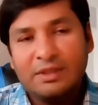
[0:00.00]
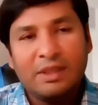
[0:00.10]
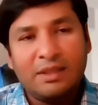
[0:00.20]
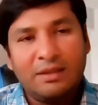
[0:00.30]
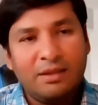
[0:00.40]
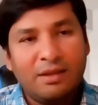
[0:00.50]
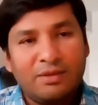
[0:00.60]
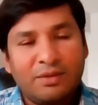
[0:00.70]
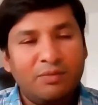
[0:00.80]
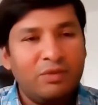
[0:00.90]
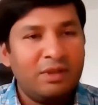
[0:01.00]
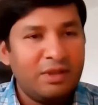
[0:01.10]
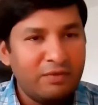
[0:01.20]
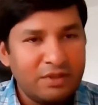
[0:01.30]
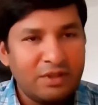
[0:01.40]
this Agathiyar ashram will
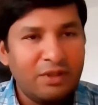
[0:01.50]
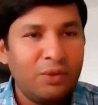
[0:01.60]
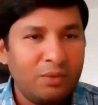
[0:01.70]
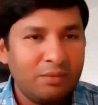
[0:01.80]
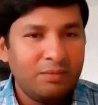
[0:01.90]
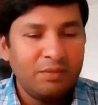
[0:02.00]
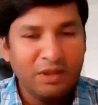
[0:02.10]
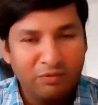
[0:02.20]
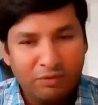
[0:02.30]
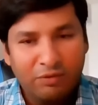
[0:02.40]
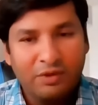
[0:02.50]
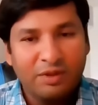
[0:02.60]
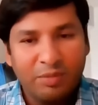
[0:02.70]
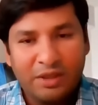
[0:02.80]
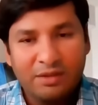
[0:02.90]
never say no. Even for
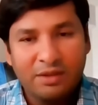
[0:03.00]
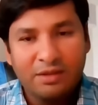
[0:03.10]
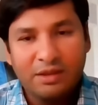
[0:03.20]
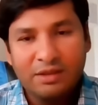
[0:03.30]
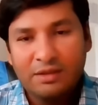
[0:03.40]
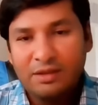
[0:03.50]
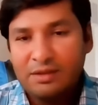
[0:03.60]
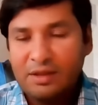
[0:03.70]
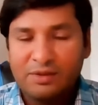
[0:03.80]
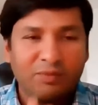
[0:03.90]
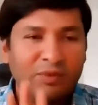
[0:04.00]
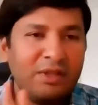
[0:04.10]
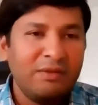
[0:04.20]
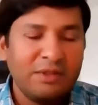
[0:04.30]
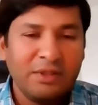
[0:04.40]
the paid retreats, this ashram
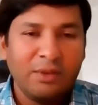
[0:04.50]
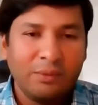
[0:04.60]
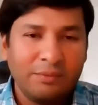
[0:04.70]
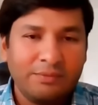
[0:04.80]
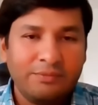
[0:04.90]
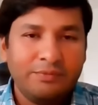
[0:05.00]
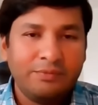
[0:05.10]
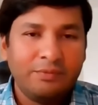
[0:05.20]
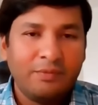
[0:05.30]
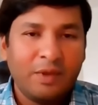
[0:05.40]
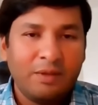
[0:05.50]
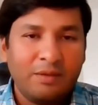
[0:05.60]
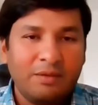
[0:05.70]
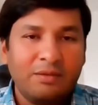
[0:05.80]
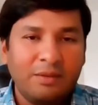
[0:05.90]
will never say
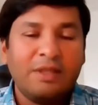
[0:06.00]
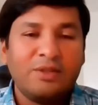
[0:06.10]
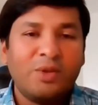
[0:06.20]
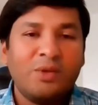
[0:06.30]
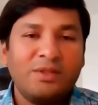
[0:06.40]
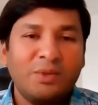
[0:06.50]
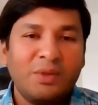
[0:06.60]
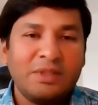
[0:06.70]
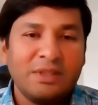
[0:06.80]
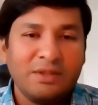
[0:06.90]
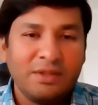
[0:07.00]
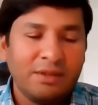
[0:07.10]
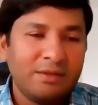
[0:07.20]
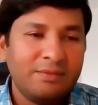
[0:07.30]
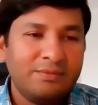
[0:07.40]
no. As long as you are
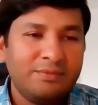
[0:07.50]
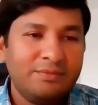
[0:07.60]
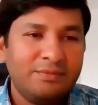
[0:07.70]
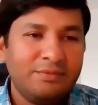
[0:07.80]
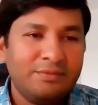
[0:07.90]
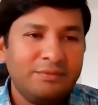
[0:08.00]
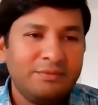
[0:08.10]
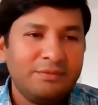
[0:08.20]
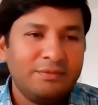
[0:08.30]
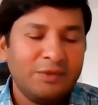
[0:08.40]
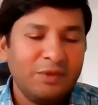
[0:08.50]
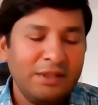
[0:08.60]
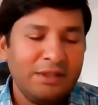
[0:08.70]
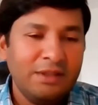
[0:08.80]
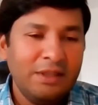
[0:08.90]
sincere.
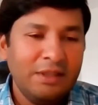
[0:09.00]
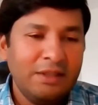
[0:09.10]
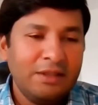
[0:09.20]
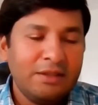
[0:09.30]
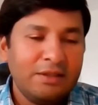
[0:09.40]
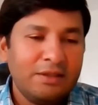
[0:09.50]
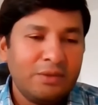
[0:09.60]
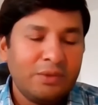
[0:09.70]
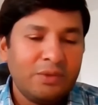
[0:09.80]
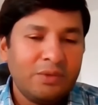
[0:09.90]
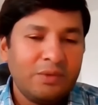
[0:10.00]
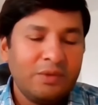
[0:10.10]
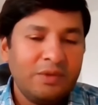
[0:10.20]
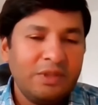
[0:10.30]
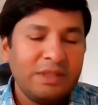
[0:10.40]
Right?
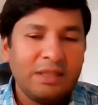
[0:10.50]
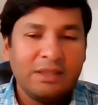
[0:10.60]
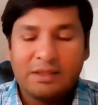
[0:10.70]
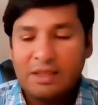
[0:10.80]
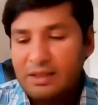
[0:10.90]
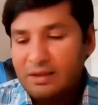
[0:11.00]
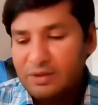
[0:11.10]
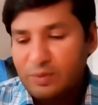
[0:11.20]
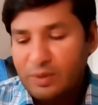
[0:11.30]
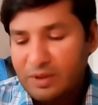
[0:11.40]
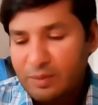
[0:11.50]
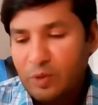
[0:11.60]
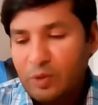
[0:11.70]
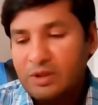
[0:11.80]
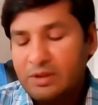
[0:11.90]
So this understanding is very
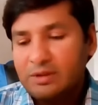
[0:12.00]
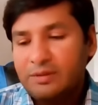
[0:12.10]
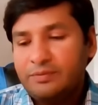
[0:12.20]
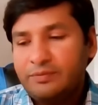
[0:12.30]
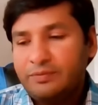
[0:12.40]
important.